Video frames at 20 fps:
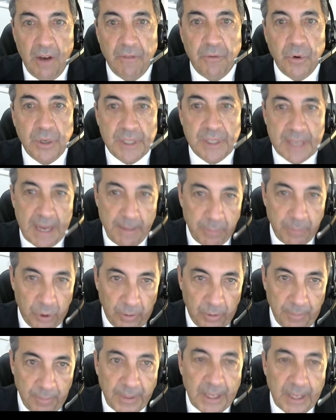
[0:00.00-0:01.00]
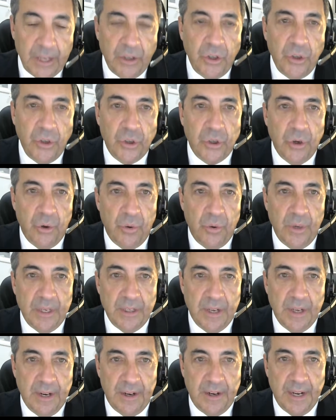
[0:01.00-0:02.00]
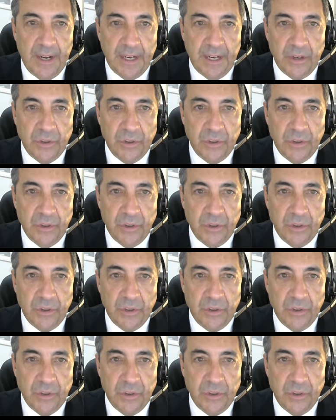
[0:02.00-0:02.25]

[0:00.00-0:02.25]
For example, you should always undertake